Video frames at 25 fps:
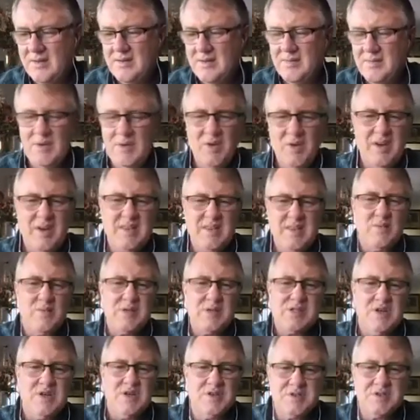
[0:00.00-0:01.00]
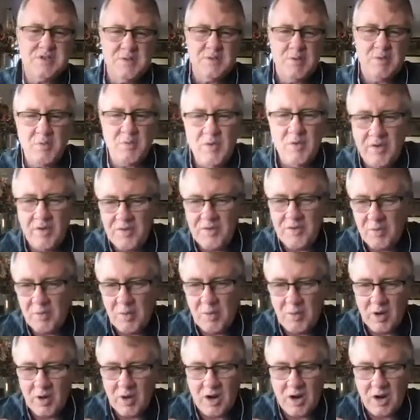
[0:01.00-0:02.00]
We don't get the results that we want, so we
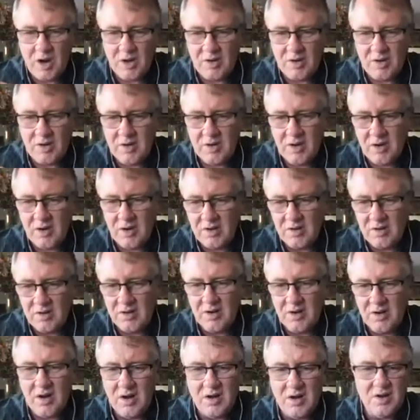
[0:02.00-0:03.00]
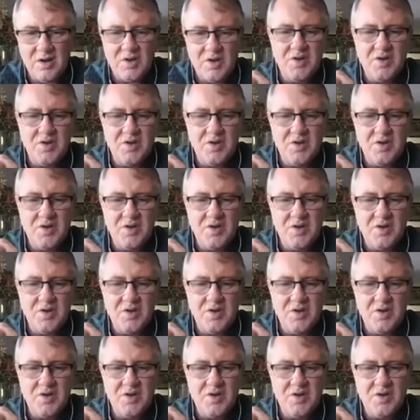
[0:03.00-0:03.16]
work harder and harder and harder,